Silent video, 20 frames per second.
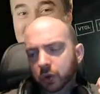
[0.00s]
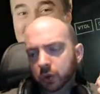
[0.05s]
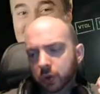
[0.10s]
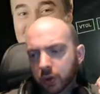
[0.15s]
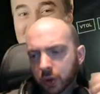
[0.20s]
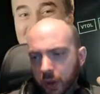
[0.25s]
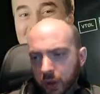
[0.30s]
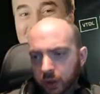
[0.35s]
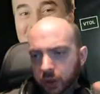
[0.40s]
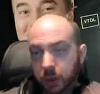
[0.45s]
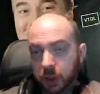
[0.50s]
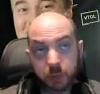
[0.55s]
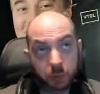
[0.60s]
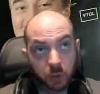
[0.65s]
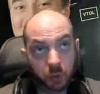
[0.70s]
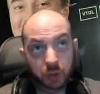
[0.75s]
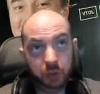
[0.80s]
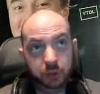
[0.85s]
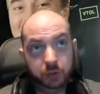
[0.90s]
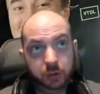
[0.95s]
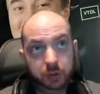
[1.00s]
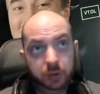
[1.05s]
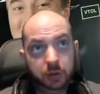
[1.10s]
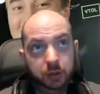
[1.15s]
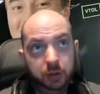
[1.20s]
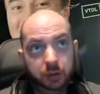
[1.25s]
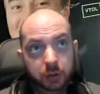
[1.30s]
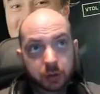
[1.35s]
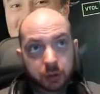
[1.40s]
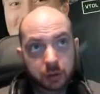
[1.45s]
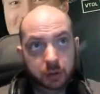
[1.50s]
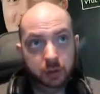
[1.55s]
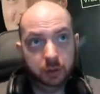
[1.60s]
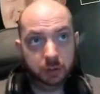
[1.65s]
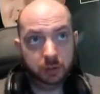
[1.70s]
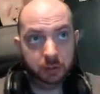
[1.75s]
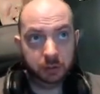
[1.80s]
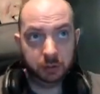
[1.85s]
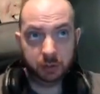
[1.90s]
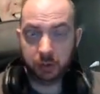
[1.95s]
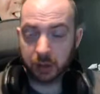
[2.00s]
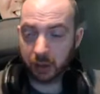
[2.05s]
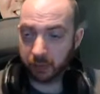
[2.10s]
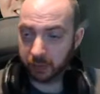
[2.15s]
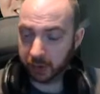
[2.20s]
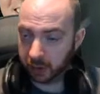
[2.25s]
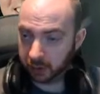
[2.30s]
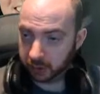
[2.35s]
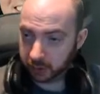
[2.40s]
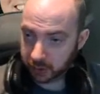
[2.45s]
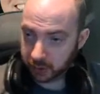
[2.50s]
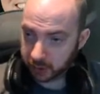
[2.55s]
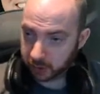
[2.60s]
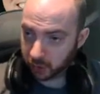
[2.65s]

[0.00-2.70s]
The large ships will have the little side